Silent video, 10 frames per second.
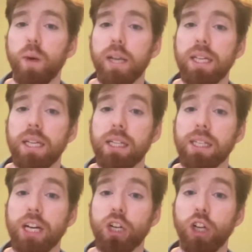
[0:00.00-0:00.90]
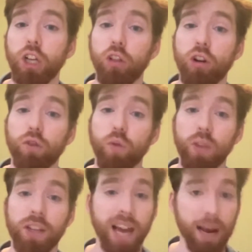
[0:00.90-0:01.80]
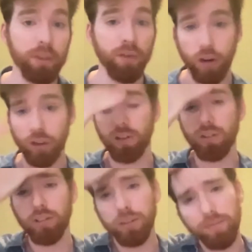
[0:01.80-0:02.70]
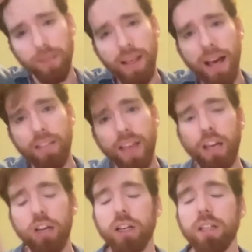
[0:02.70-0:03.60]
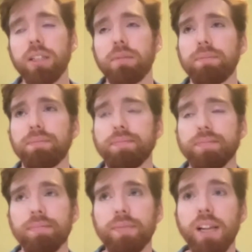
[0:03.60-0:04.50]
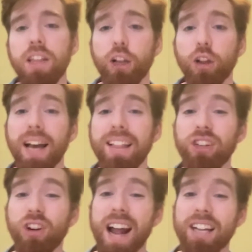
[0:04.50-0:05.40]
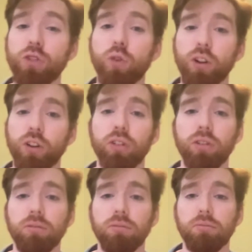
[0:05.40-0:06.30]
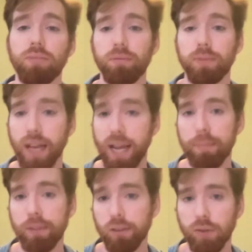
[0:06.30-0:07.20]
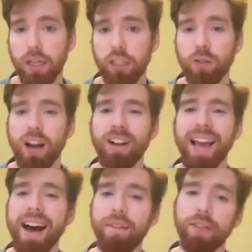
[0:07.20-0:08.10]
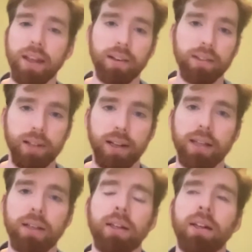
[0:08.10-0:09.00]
we did is essentially looked for the types of articles that they could look at, and these are editorial types, right? So they already have things like,